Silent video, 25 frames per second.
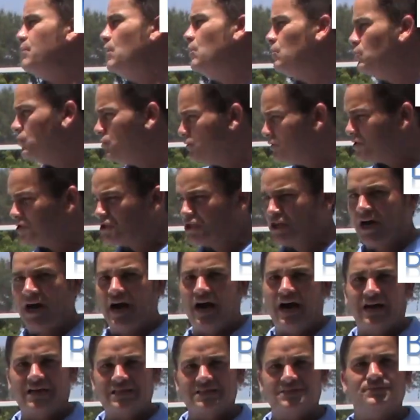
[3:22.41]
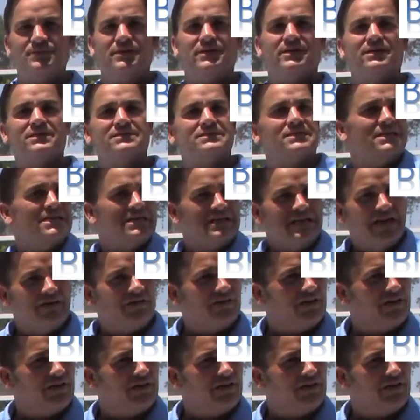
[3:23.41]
pool shocks, because if